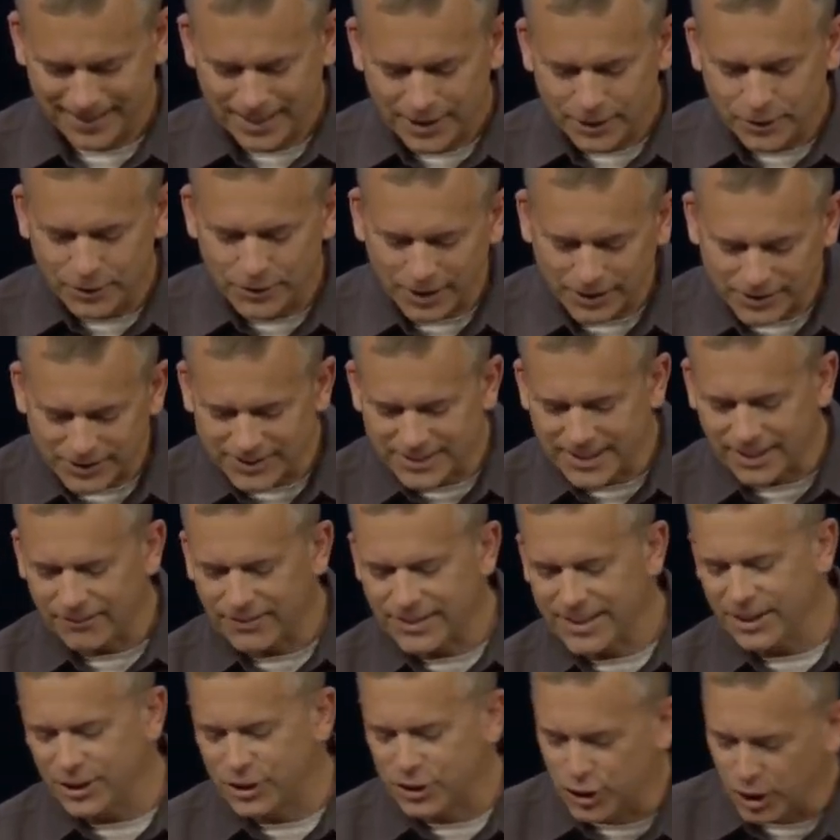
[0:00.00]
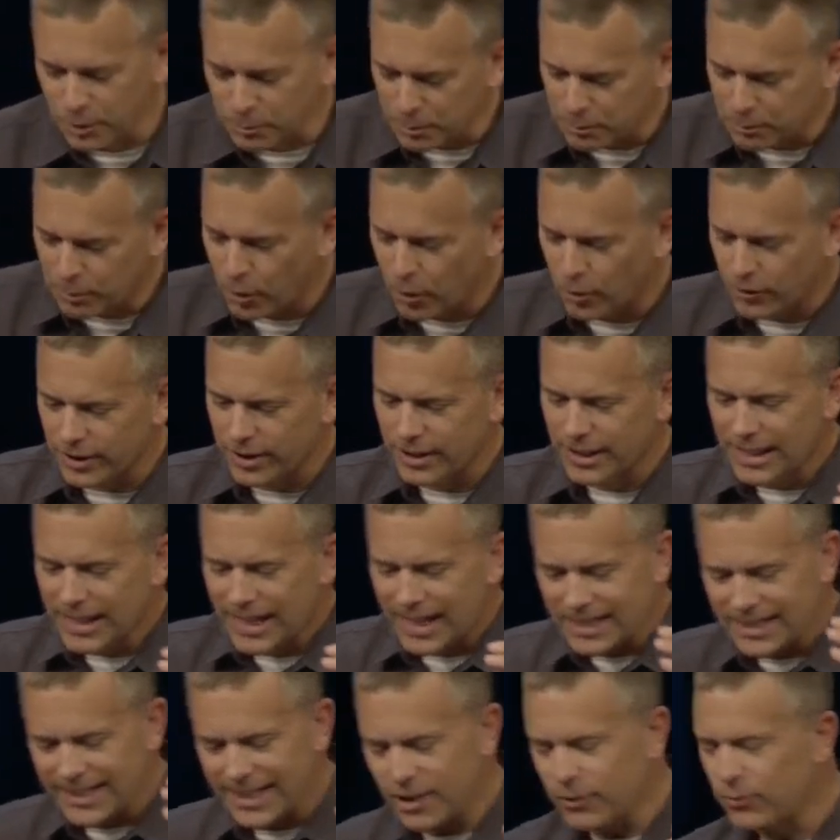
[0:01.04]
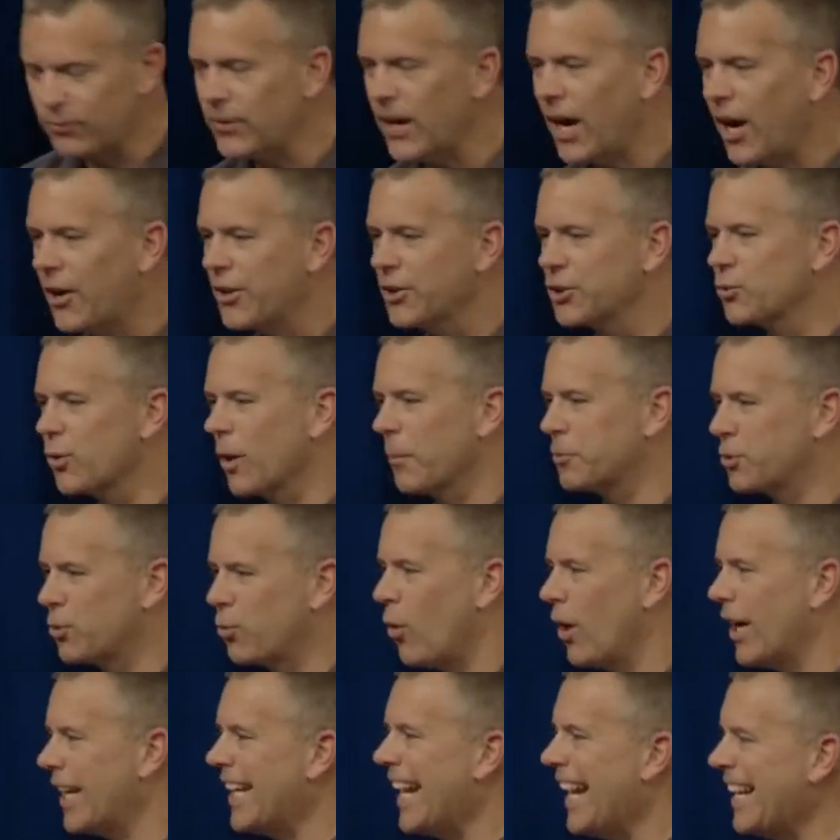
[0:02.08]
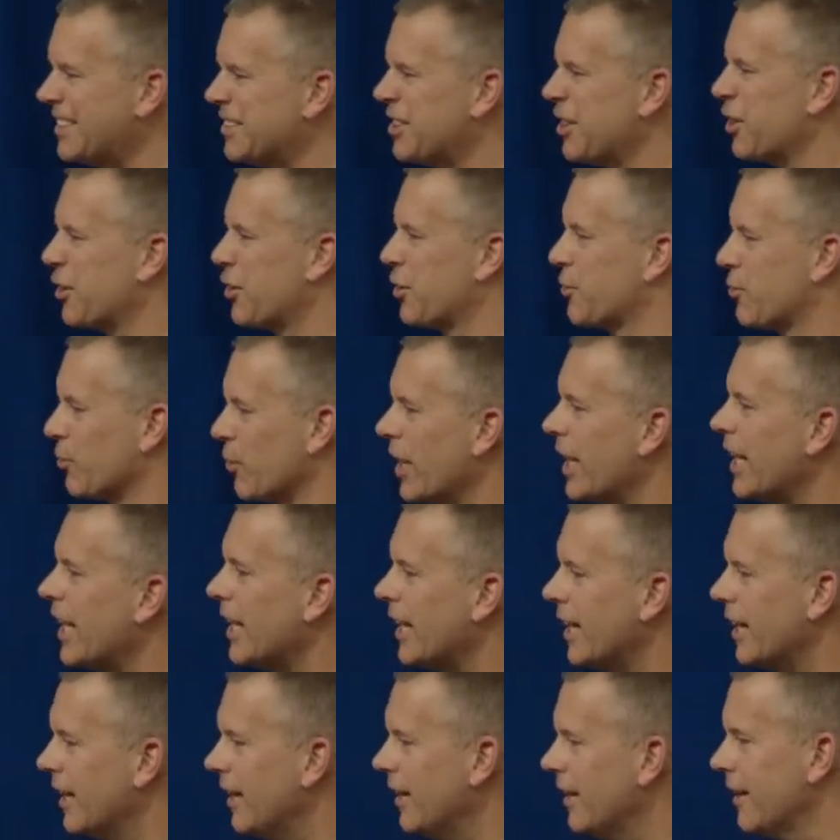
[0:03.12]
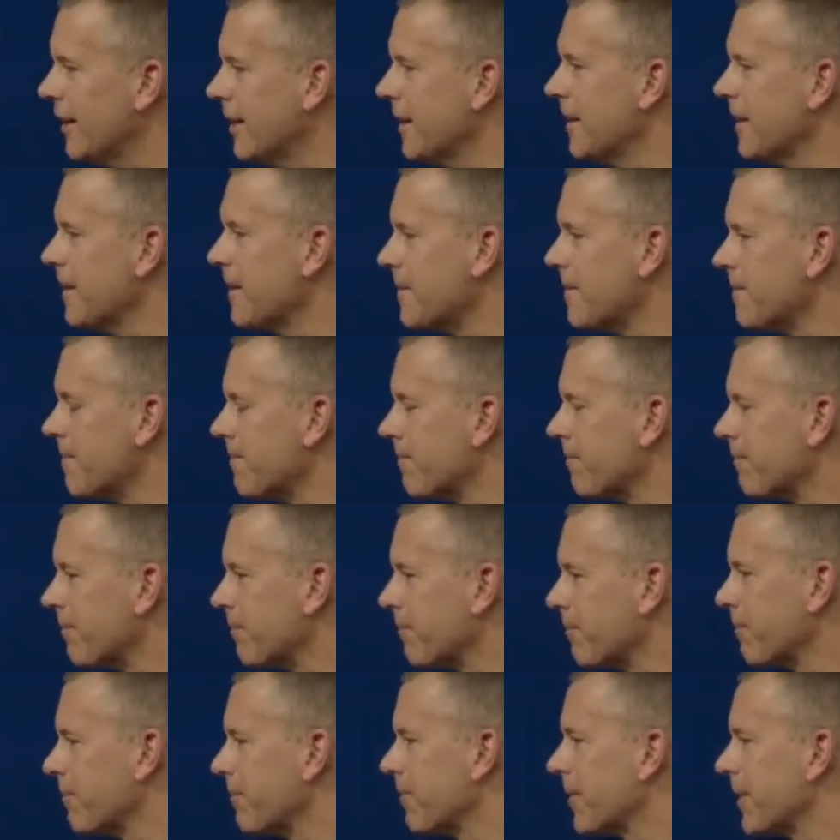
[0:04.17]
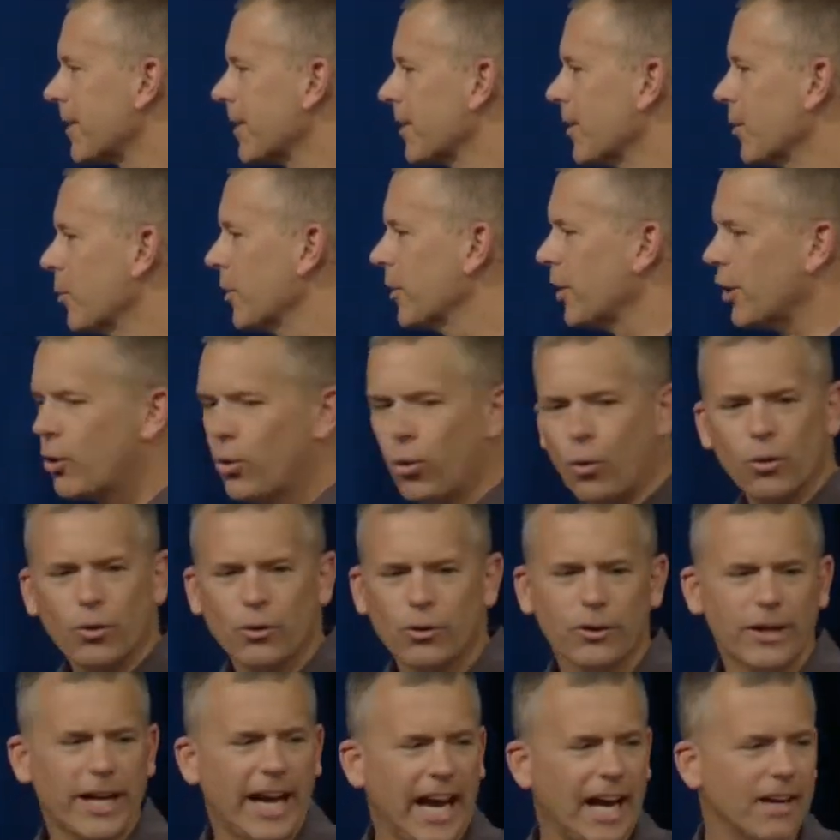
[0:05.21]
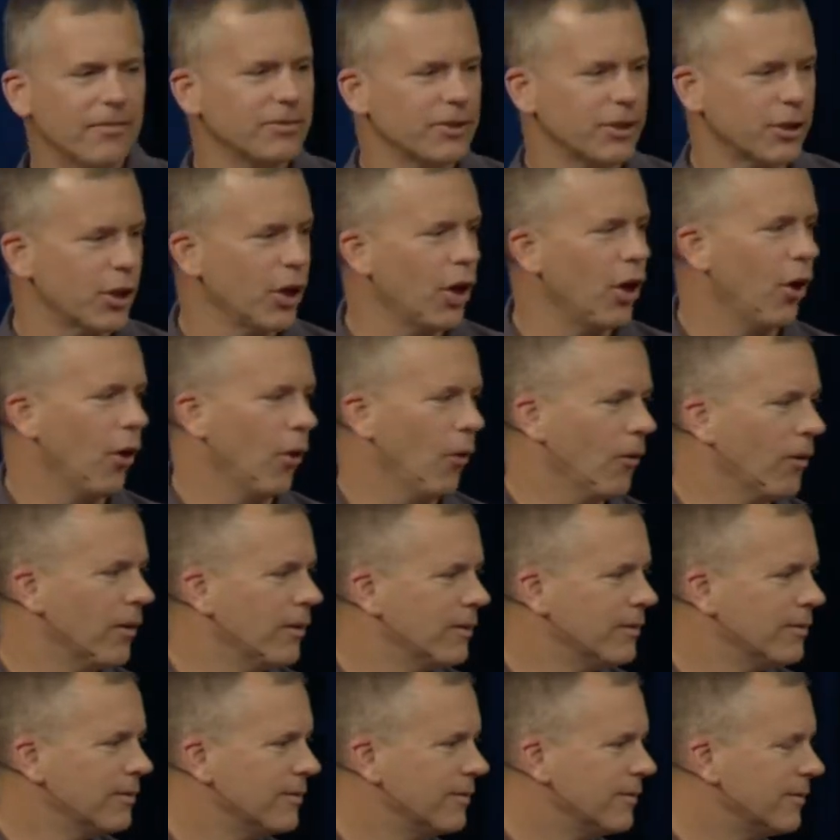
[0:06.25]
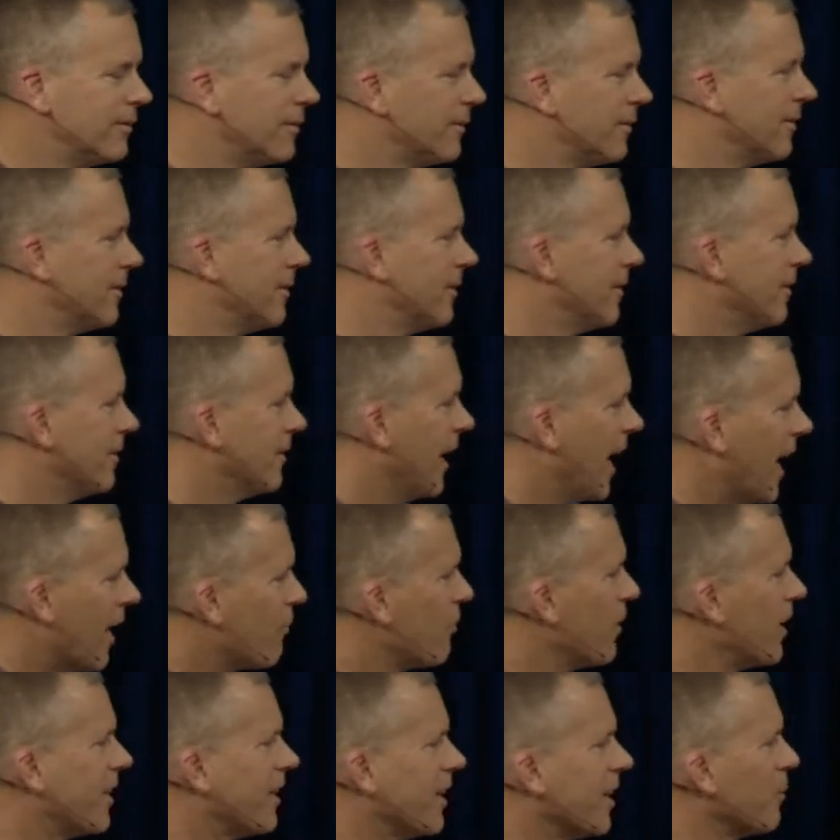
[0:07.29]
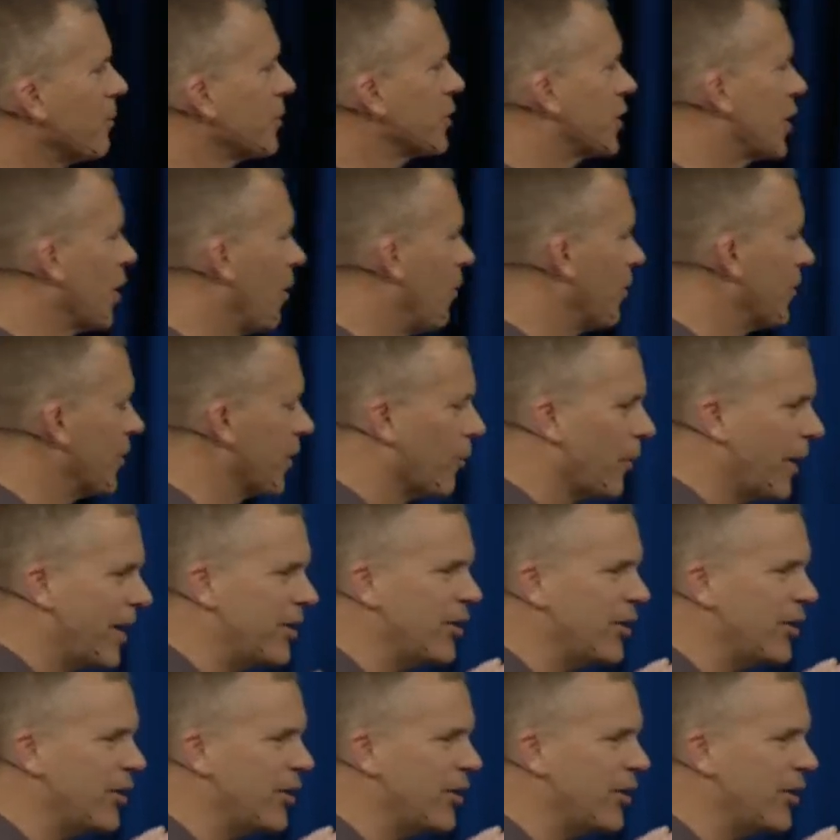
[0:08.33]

2017 Super Bowl, the Atlanta Falcons were up 28-3 with a quarter and a half to go. Everything was going their way.